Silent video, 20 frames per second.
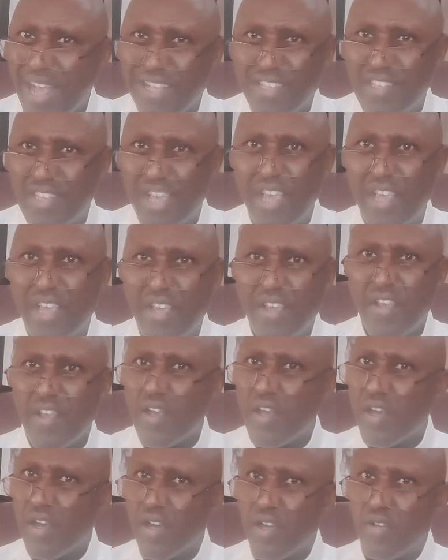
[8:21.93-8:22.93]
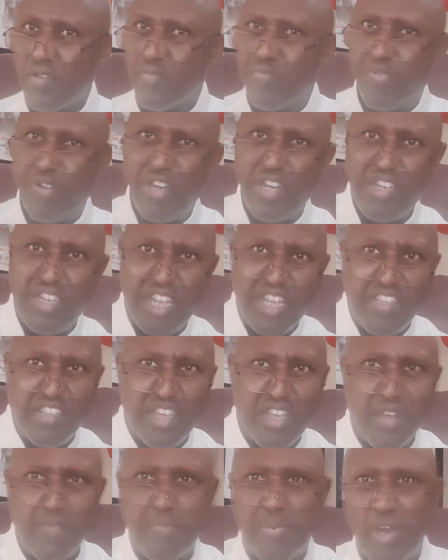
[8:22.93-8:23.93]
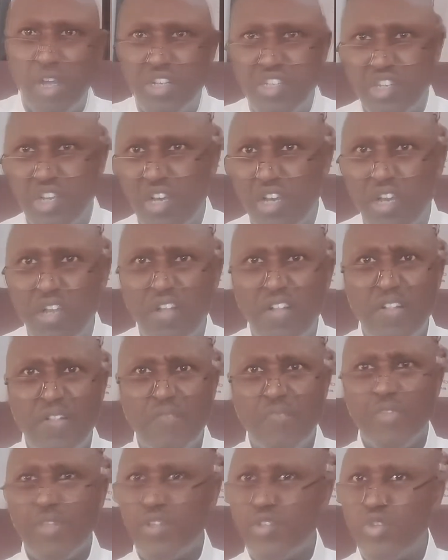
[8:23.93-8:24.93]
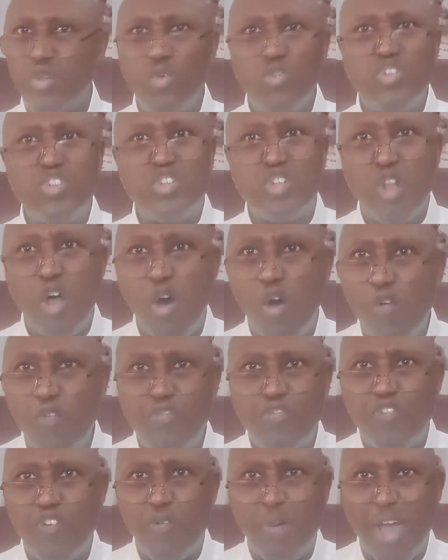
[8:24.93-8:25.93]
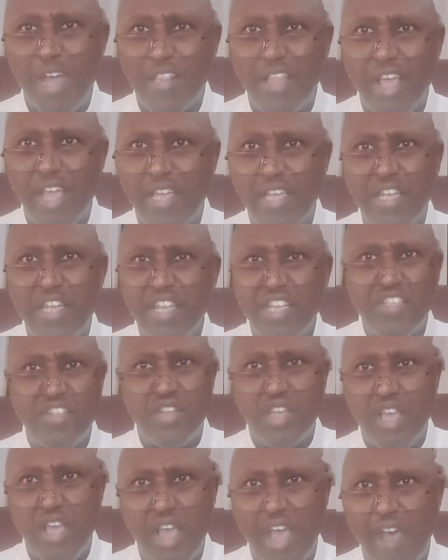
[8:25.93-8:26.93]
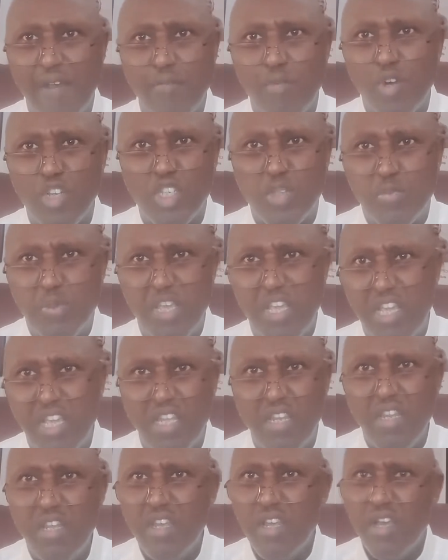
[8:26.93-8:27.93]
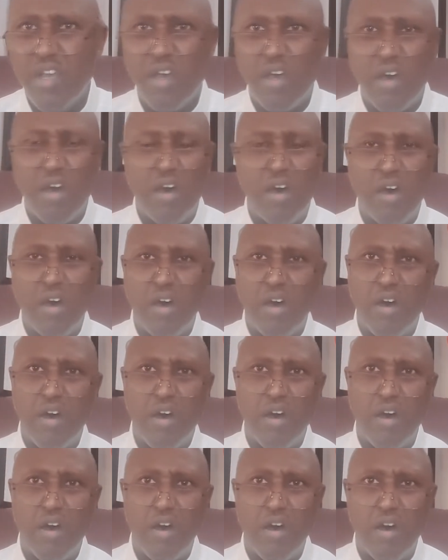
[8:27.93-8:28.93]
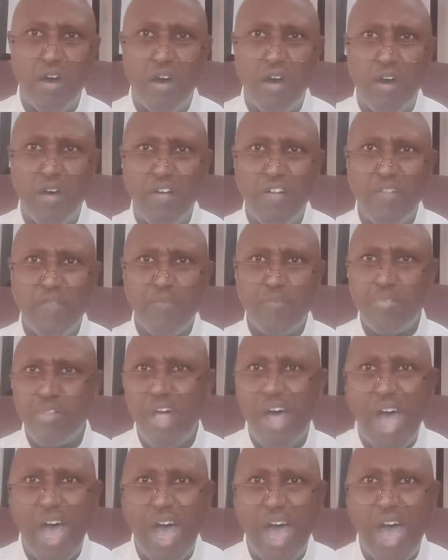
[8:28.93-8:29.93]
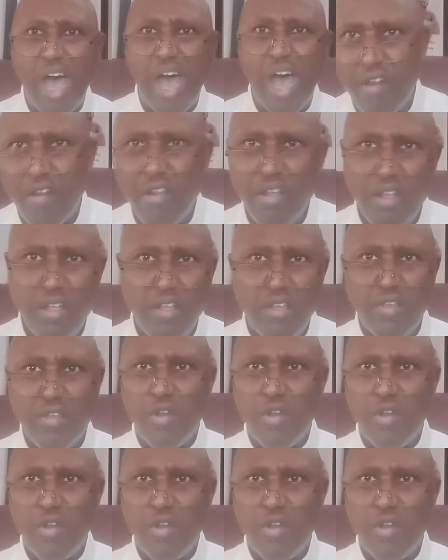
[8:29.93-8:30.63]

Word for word: That's it. Uh, pretty decent puncher. Too slow for my liking. He needs to get have more speed. Uh, uh, uh, uh, uh, plotter.